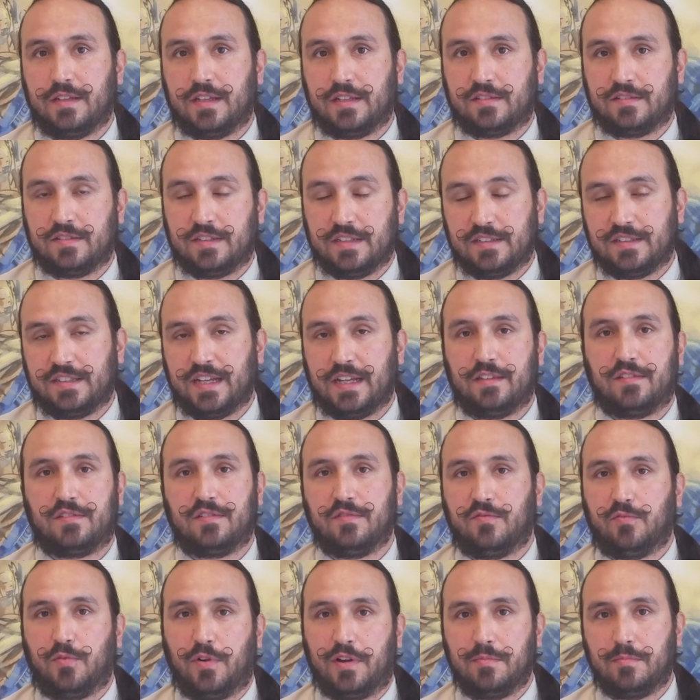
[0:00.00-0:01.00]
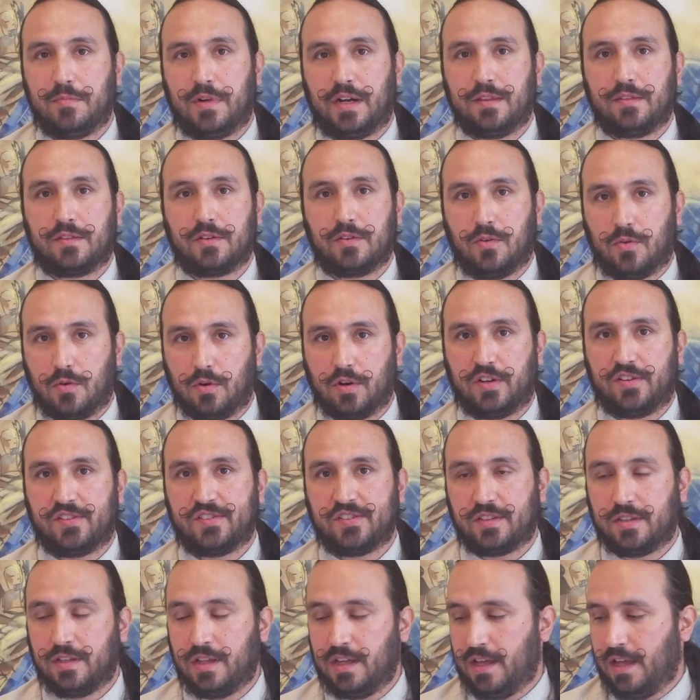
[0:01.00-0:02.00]
It's an intensive 1-month
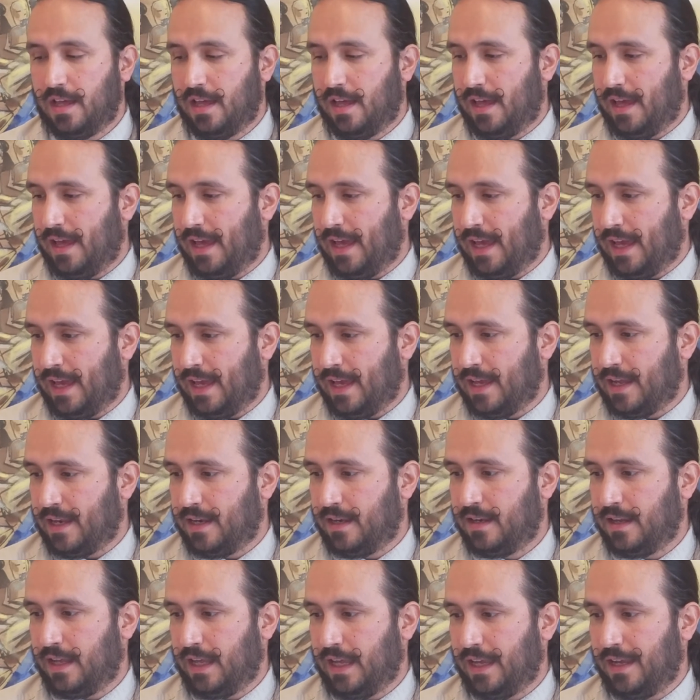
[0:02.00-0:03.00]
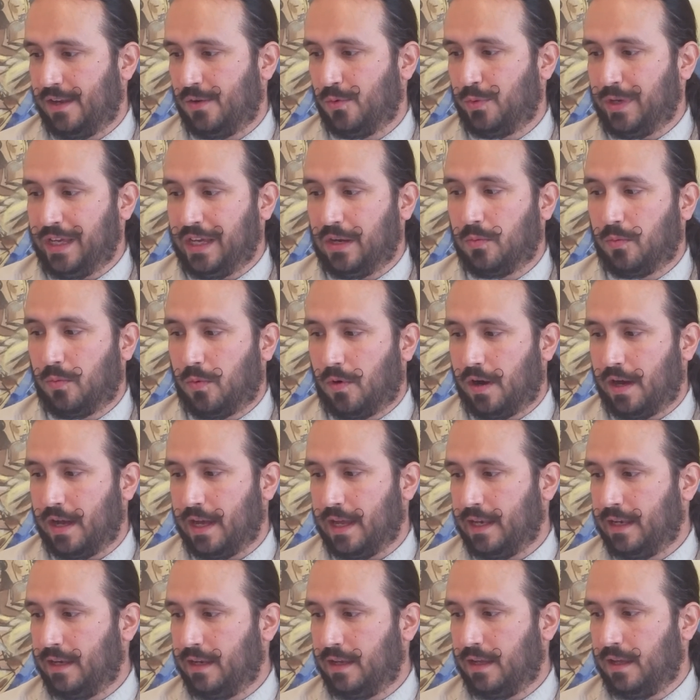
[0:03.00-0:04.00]
course, and in week
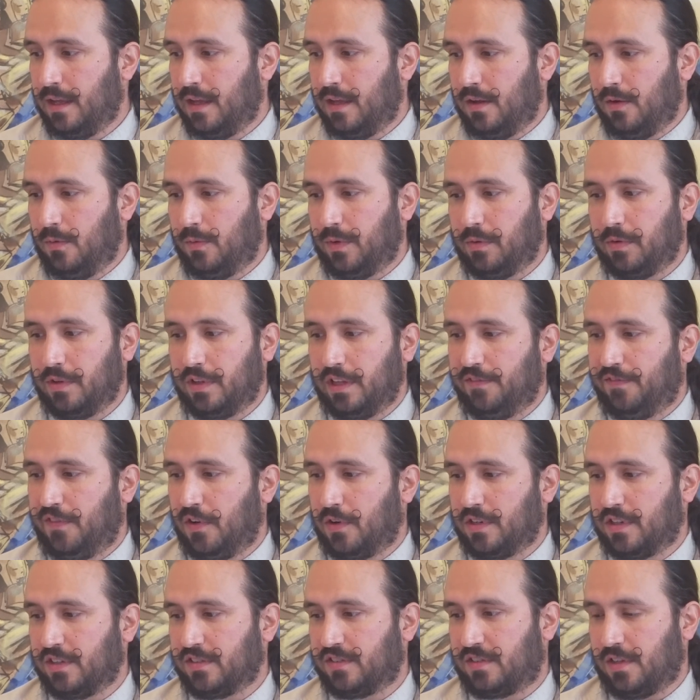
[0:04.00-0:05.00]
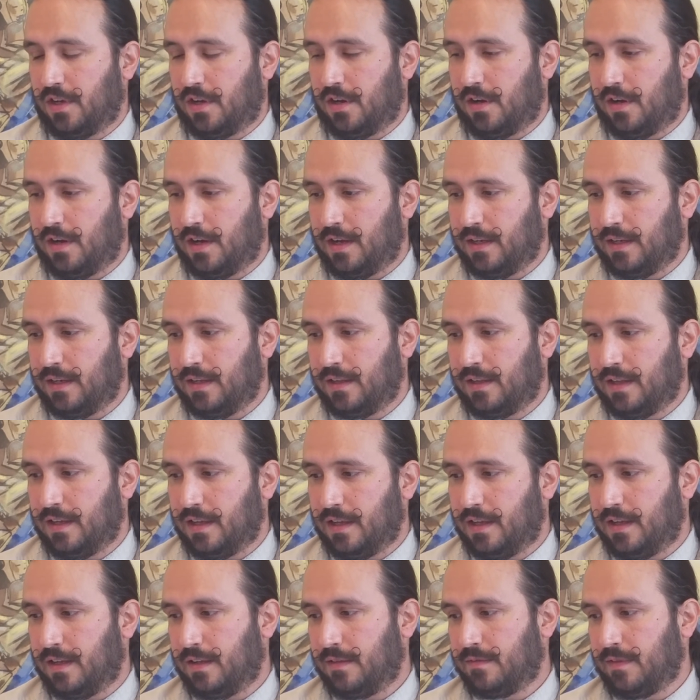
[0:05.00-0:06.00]
1 we really focused on
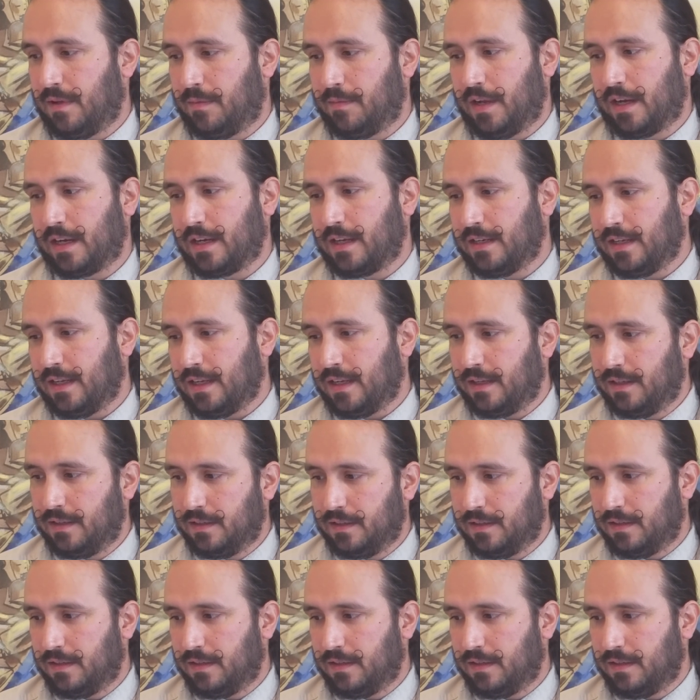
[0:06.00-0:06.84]
I'm not going to